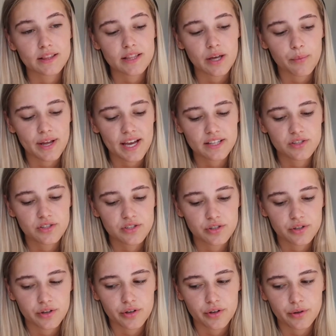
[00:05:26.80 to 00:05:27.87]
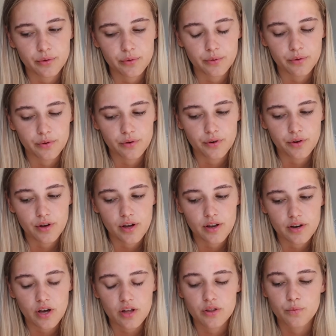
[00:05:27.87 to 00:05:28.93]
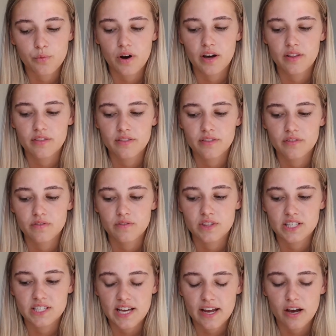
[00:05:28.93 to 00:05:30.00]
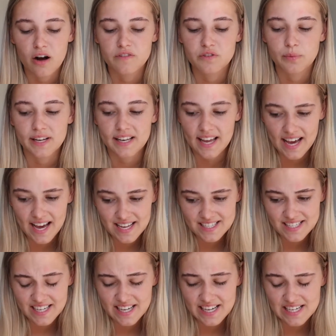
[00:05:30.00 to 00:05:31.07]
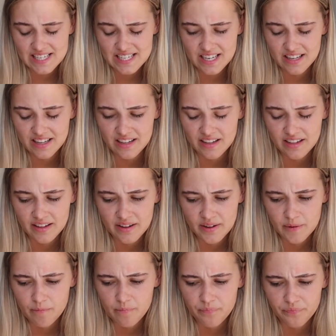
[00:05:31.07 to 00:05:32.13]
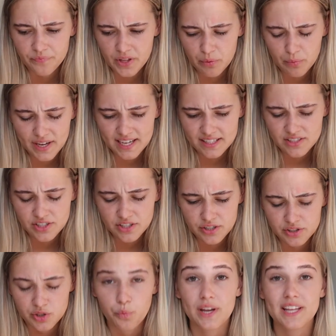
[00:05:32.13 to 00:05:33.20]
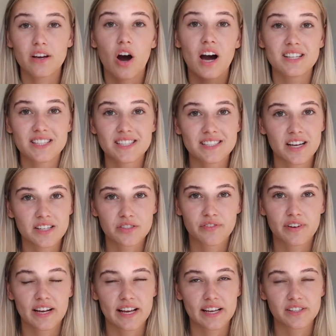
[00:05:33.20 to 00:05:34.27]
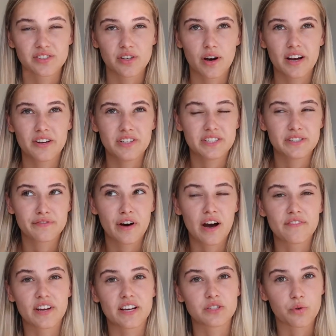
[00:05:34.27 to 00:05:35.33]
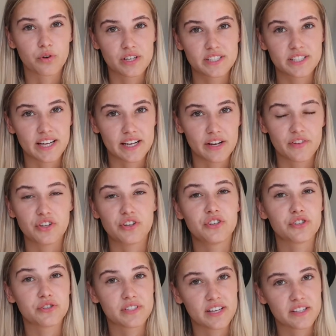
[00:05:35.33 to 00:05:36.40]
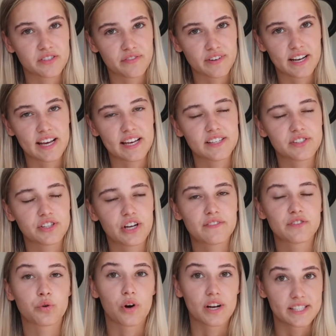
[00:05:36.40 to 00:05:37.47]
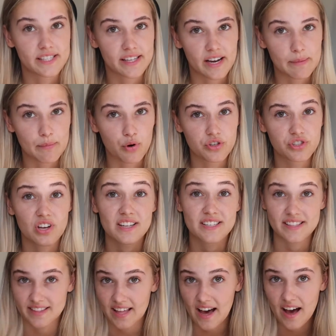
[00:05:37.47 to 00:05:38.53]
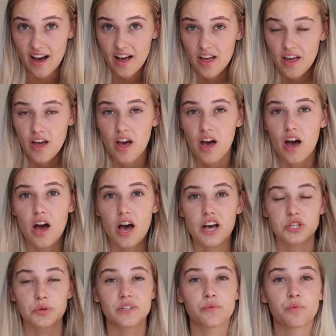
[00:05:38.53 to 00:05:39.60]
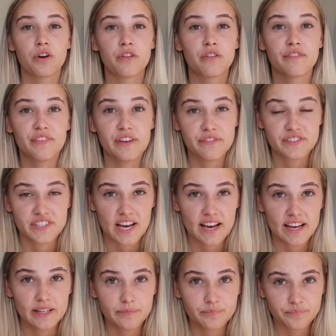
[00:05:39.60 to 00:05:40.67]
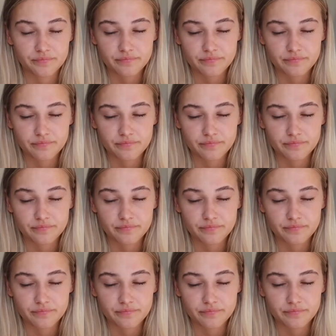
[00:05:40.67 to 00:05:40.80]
then we had to do another one the day after we landed then we had to do so we i did a test release so i needed five days quarantine and you can do a test release so you don't have to quarantine anymore so i did that uh, so i did one on the fifth day